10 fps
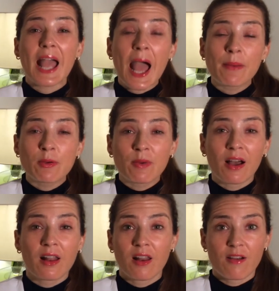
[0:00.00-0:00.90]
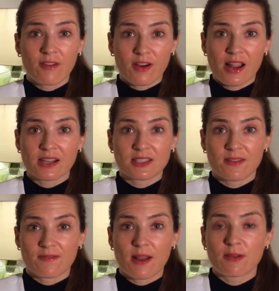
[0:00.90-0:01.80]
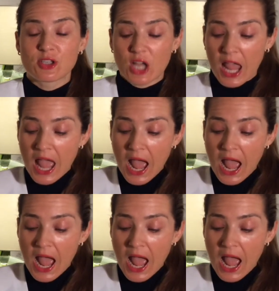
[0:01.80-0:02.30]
chamomile are very anti-inflammatory,